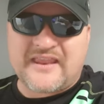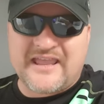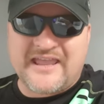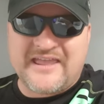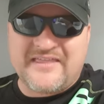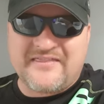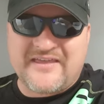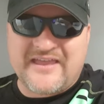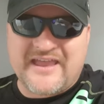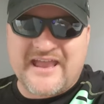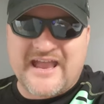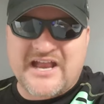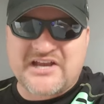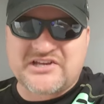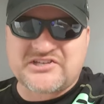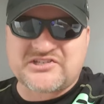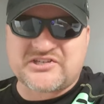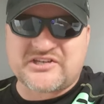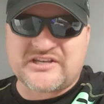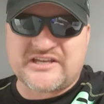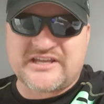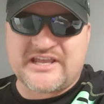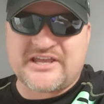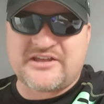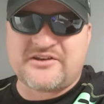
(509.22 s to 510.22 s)
And they
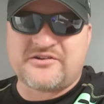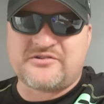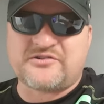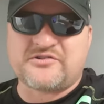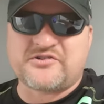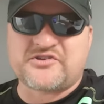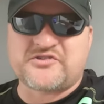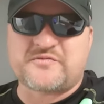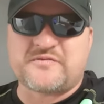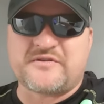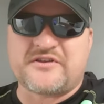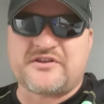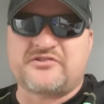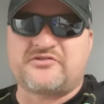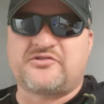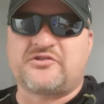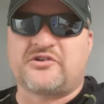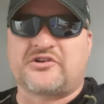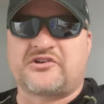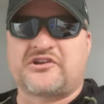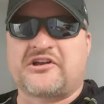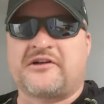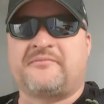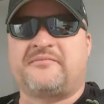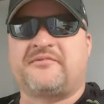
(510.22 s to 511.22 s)
actually introduced me
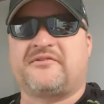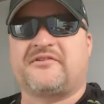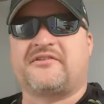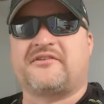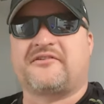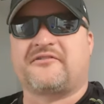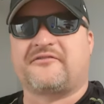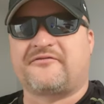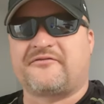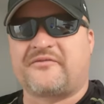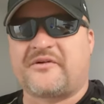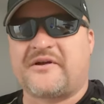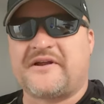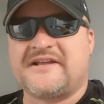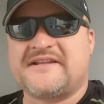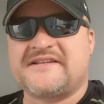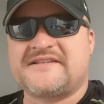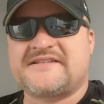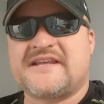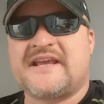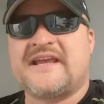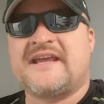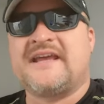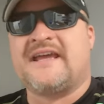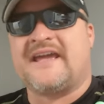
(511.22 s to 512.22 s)
to a couple of their
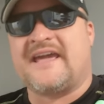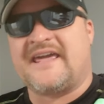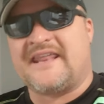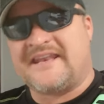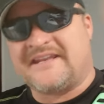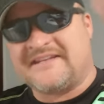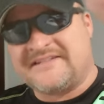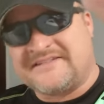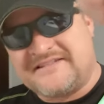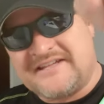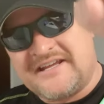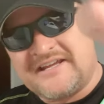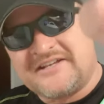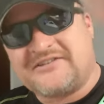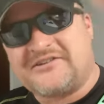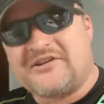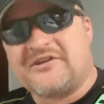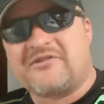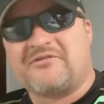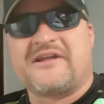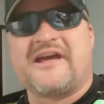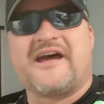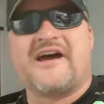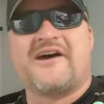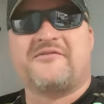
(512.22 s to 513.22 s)
friends and it did
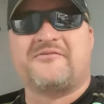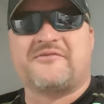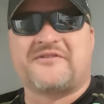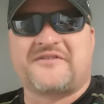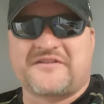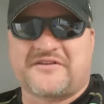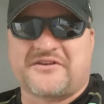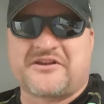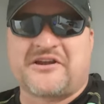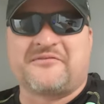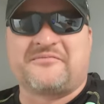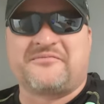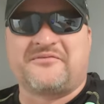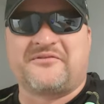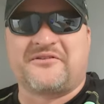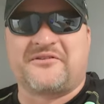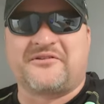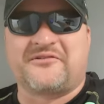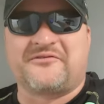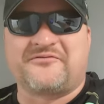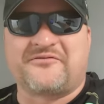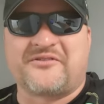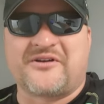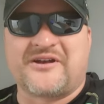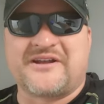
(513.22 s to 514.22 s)
go down with a couple of
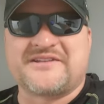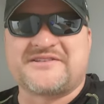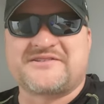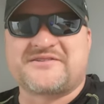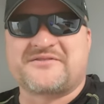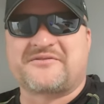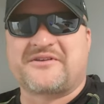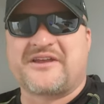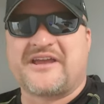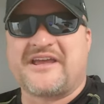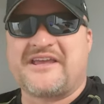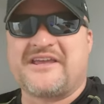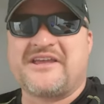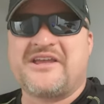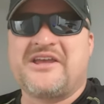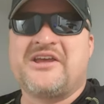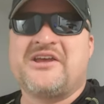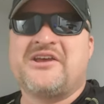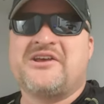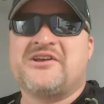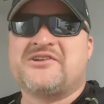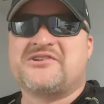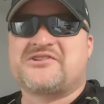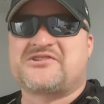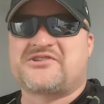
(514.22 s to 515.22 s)
their friends. Okay.
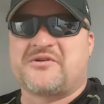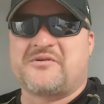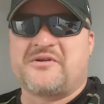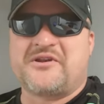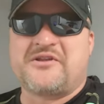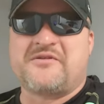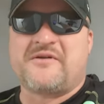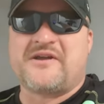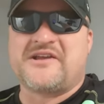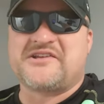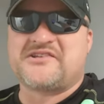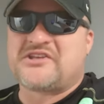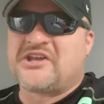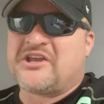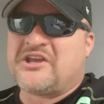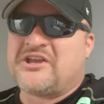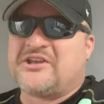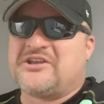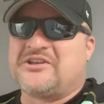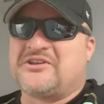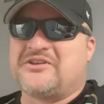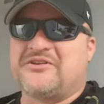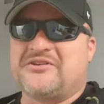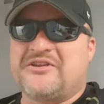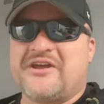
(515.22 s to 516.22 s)
So
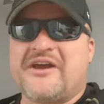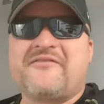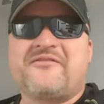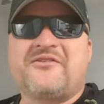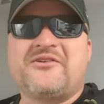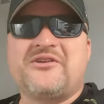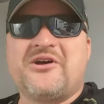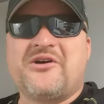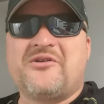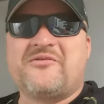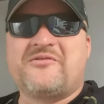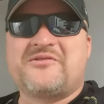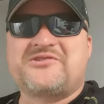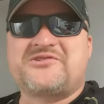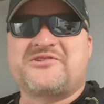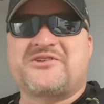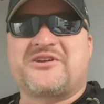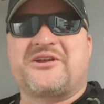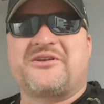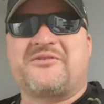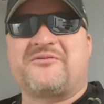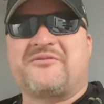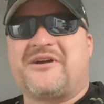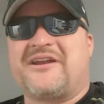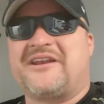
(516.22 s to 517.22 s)
anyways, you never know what you're
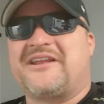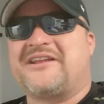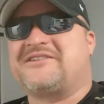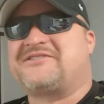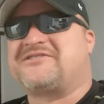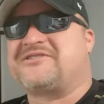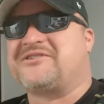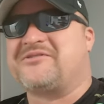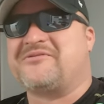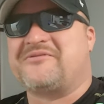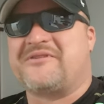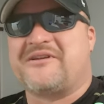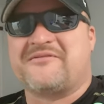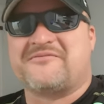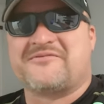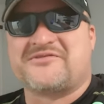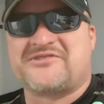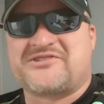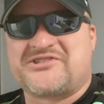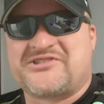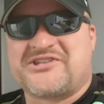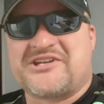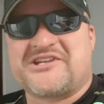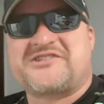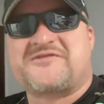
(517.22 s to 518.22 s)
going to run into. It
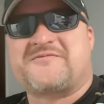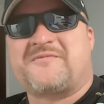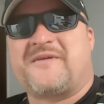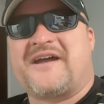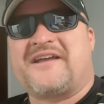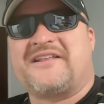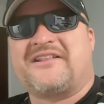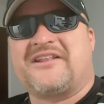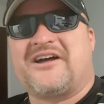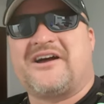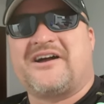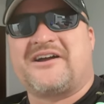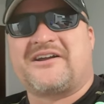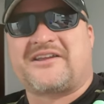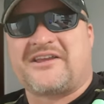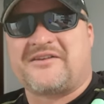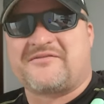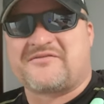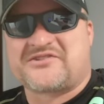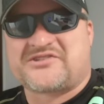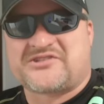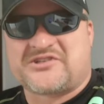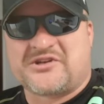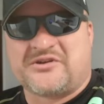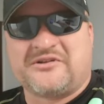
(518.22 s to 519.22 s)
was just my luck. It
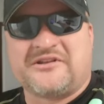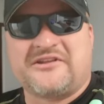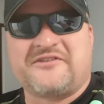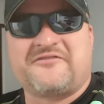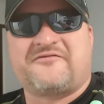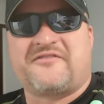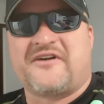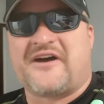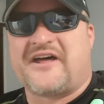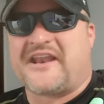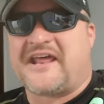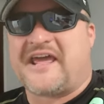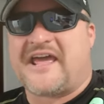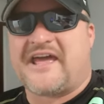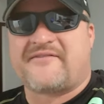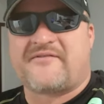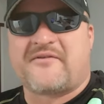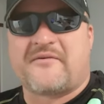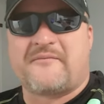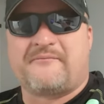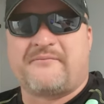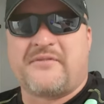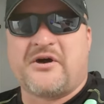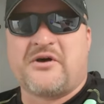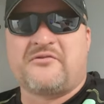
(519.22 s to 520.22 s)
was totally fun. I have
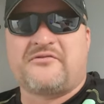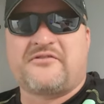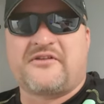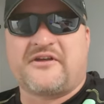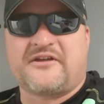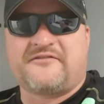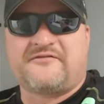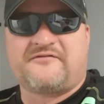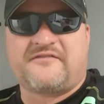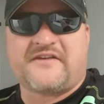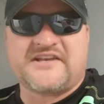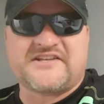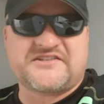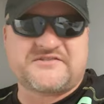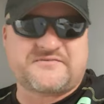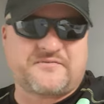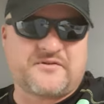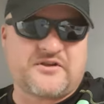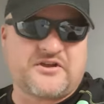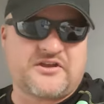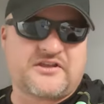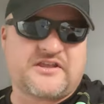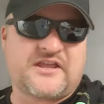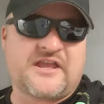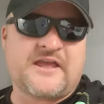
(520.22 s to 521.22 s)
them both on
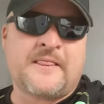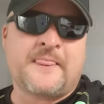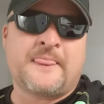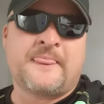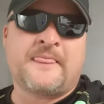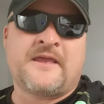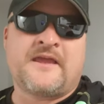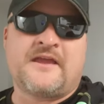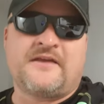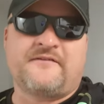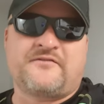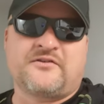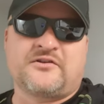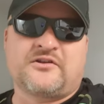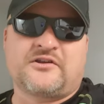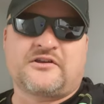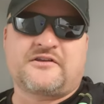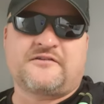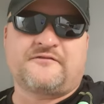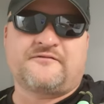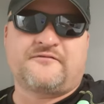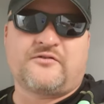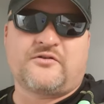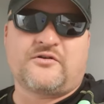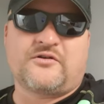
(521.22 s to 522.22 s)
Facebook. If you're
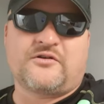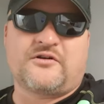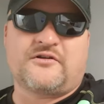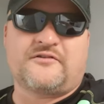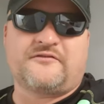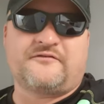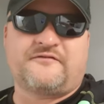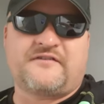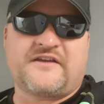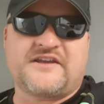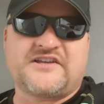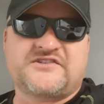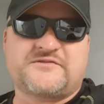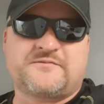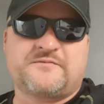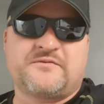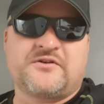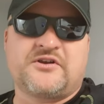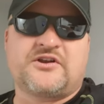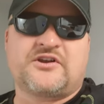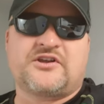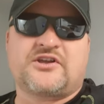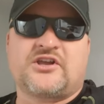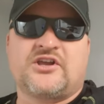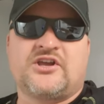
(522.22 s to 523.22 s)
looking for her on
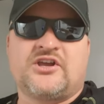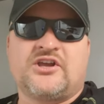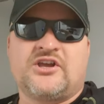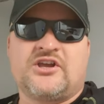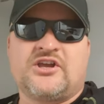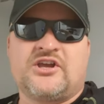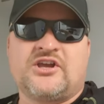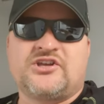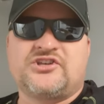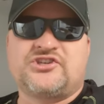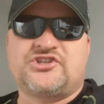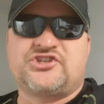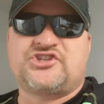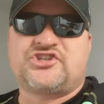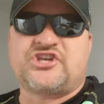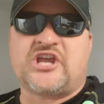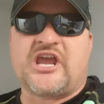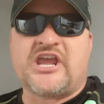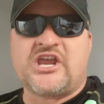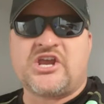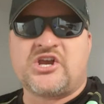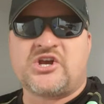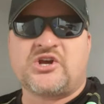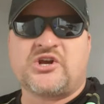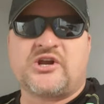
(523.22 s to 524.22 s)
Facebook,
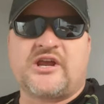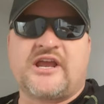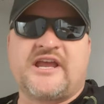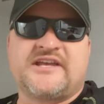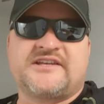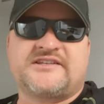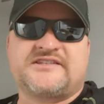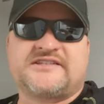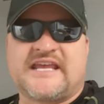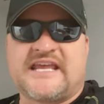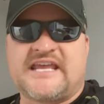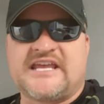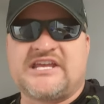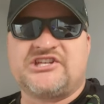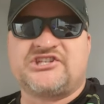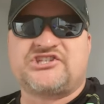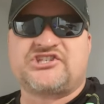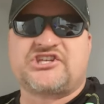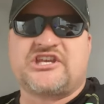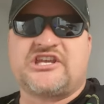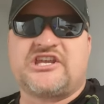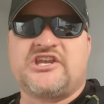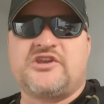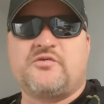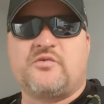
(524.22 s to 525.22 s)
Shayer,
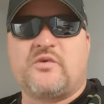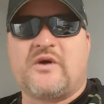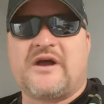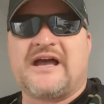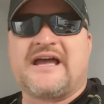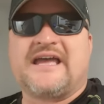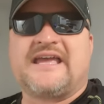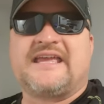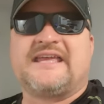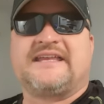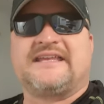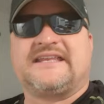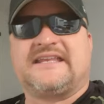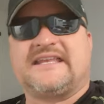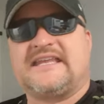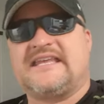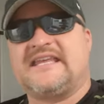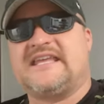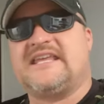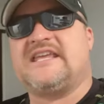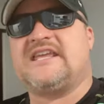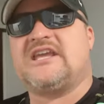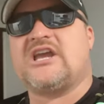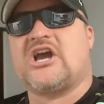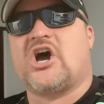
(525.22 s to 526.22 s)

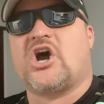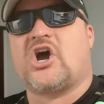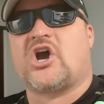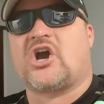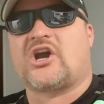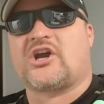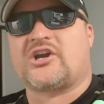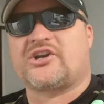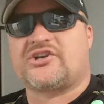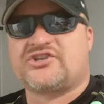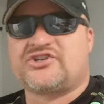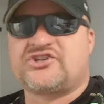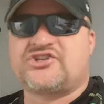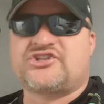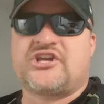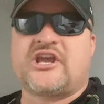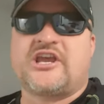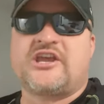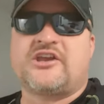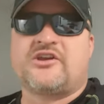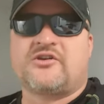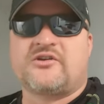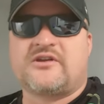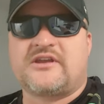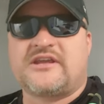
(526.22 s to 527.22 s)
S-H-E-Y-E-R.
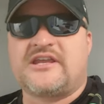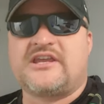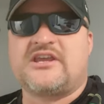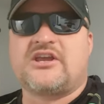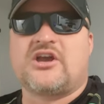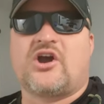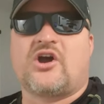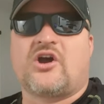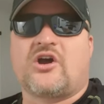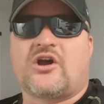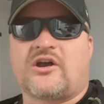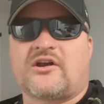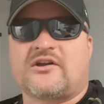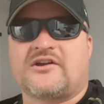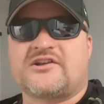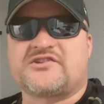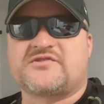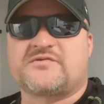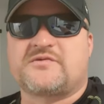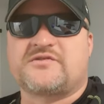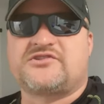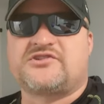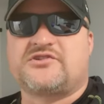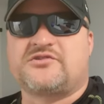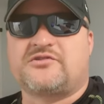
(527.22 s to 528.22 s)
Shayer, E-R
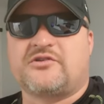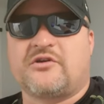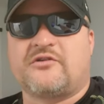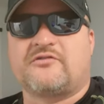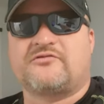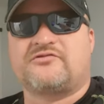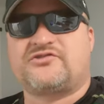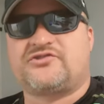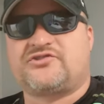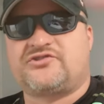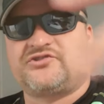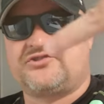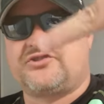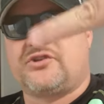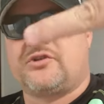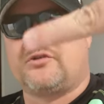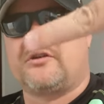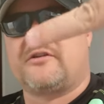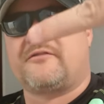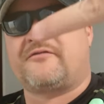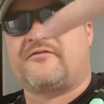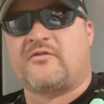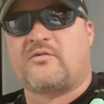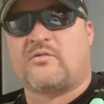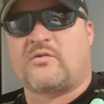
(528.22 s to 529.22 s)
is what you go. Two
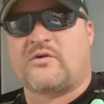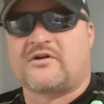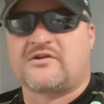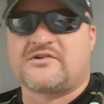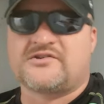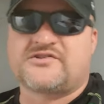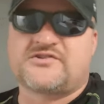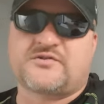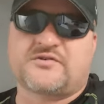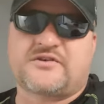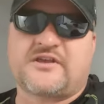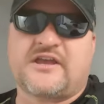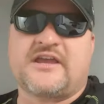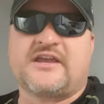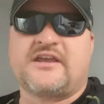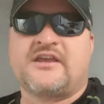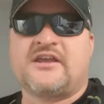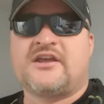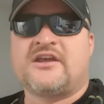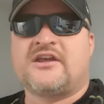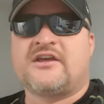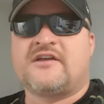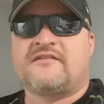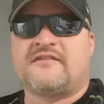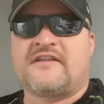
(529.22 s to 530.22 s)
different words,
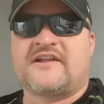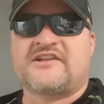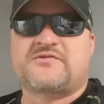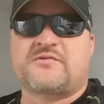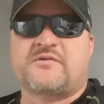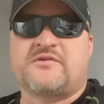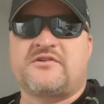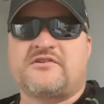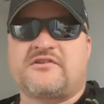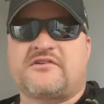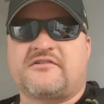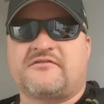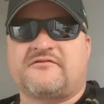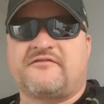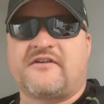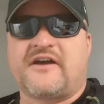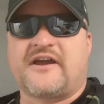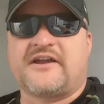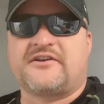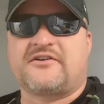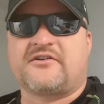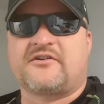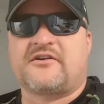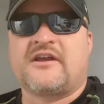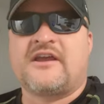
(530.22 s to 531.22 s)
okay? That's where you can
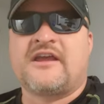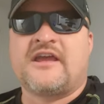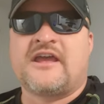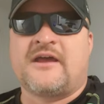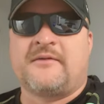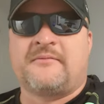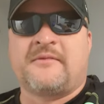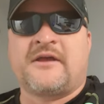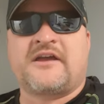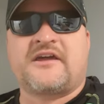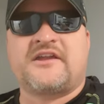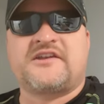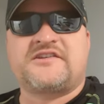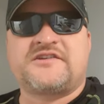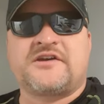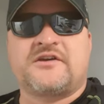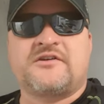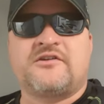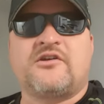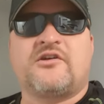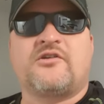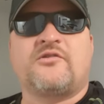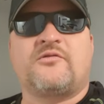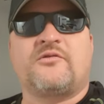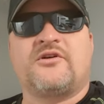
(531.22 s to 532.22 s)
find her. I'm not going to tell
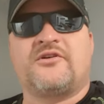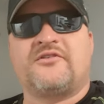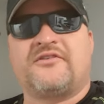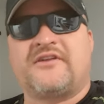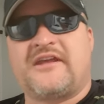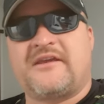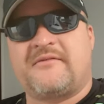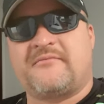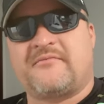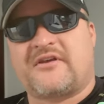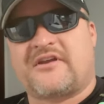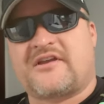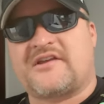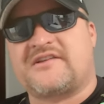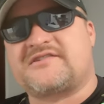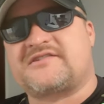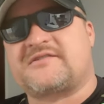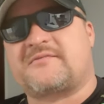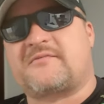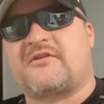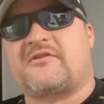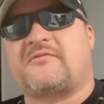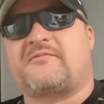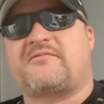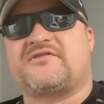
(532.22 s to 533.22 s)
you her real name because
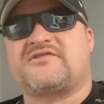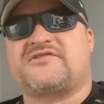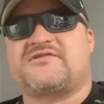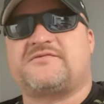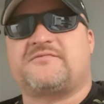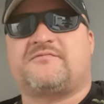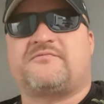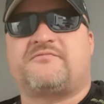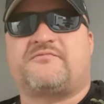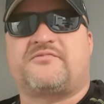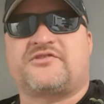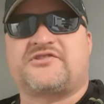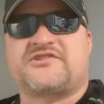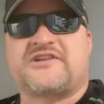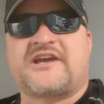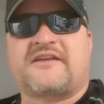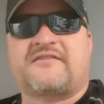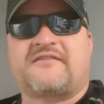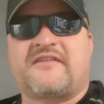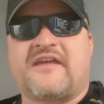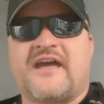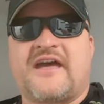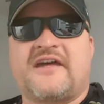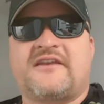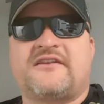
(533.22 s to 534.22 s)
I'm going to pr-
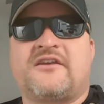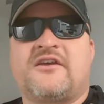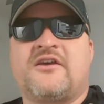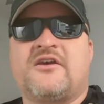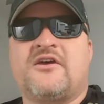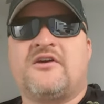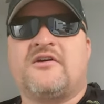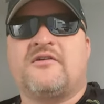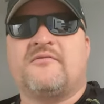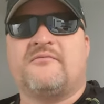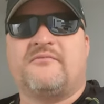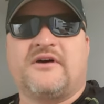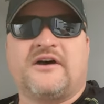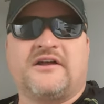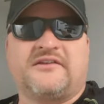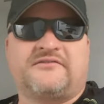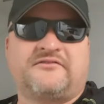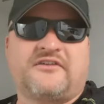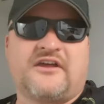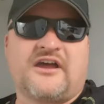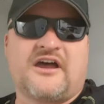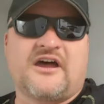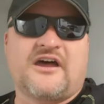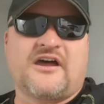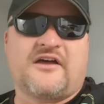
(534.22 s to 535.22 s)
protect that.
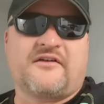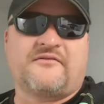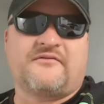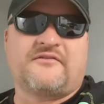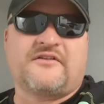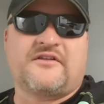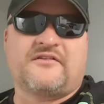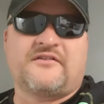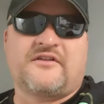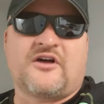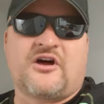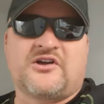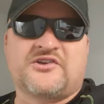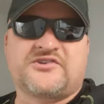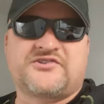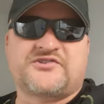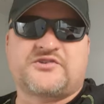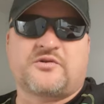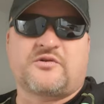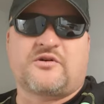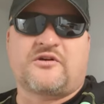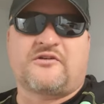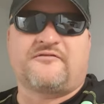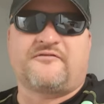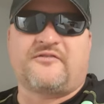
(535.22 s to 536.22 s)
But uh,
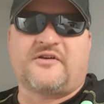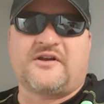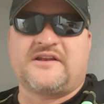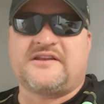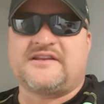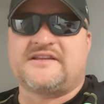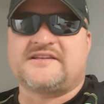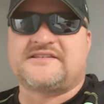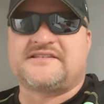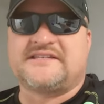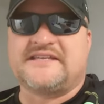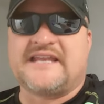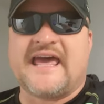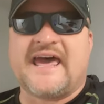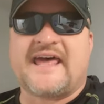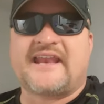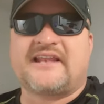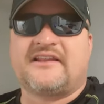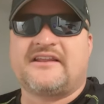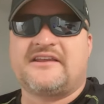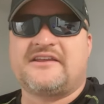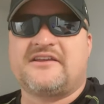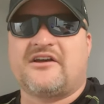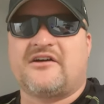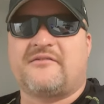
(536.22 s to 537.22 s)
also her friend is
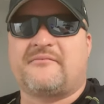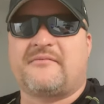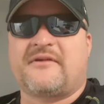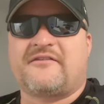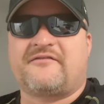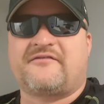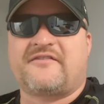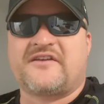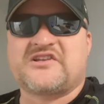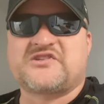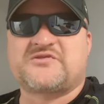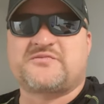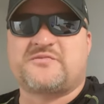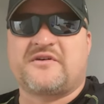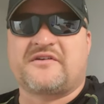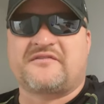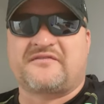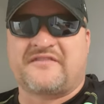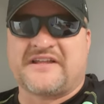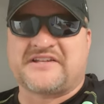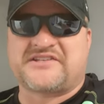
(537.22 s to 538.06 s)
Natalie on my Facebook.